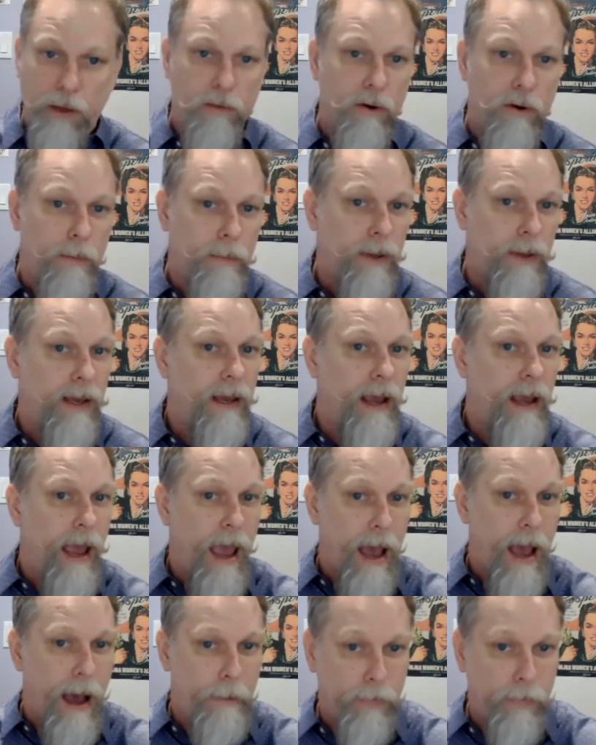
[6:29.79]
it be
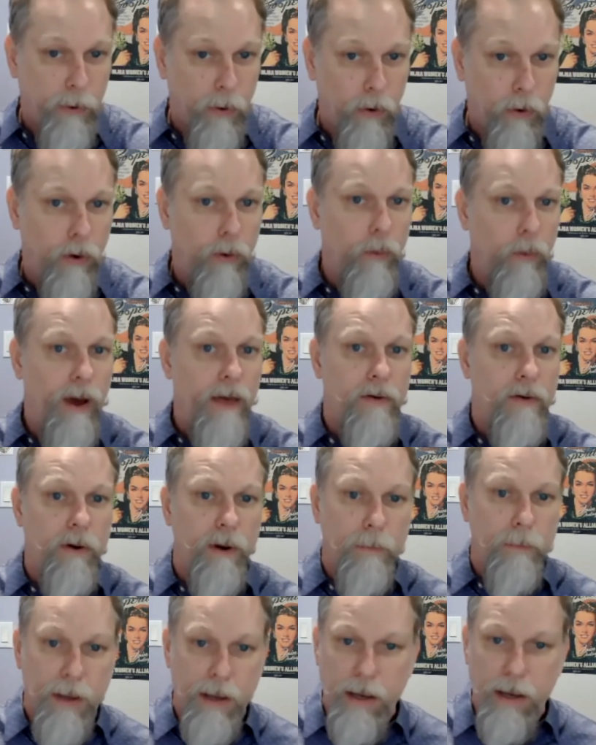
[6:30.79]
hemp or whether
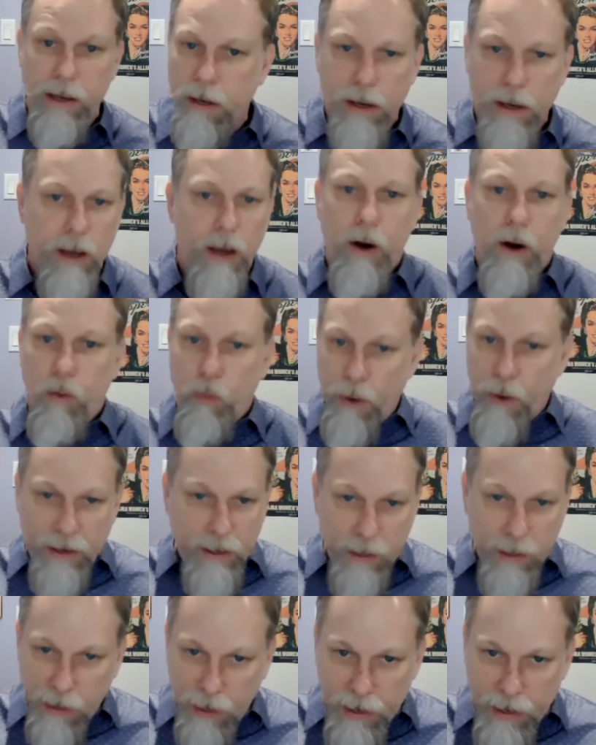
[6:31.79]
it be
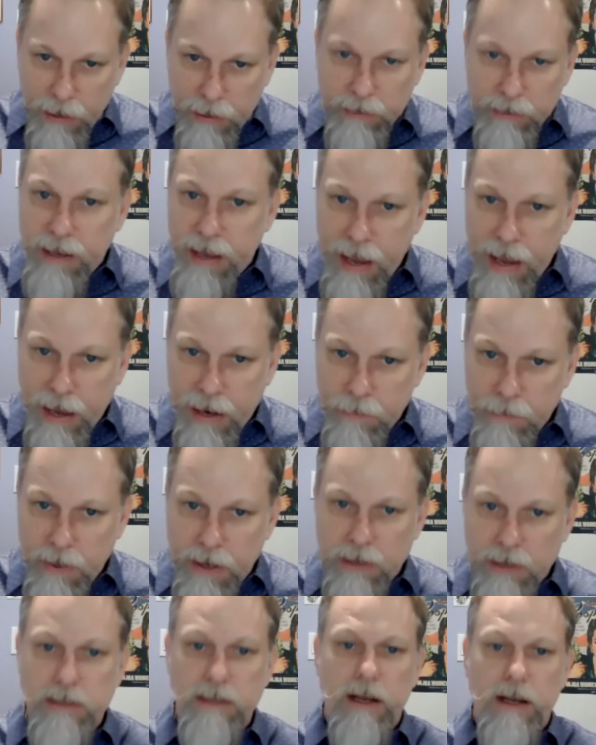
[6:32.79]
regulated
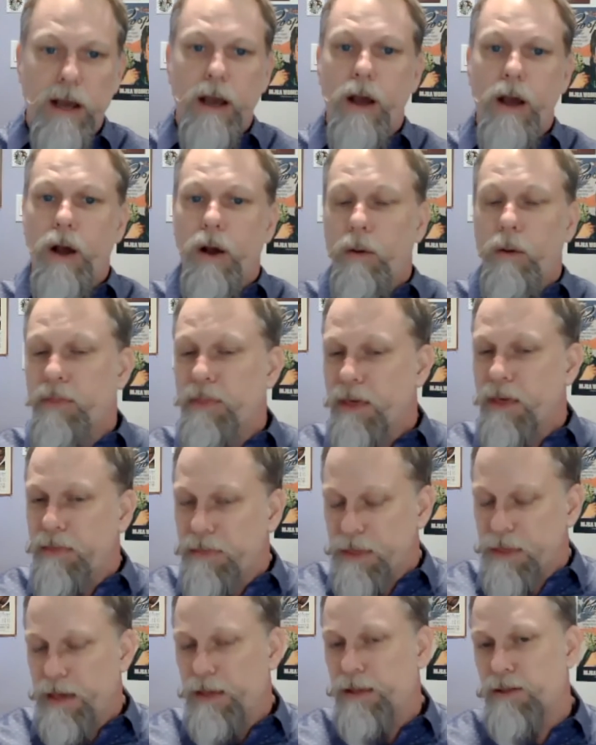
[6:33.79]
cannabis, the
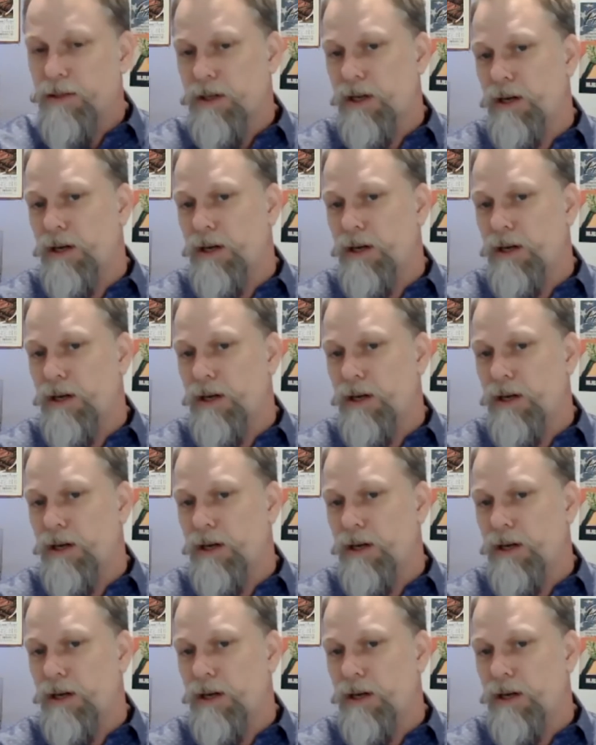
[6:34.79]
thing that's going to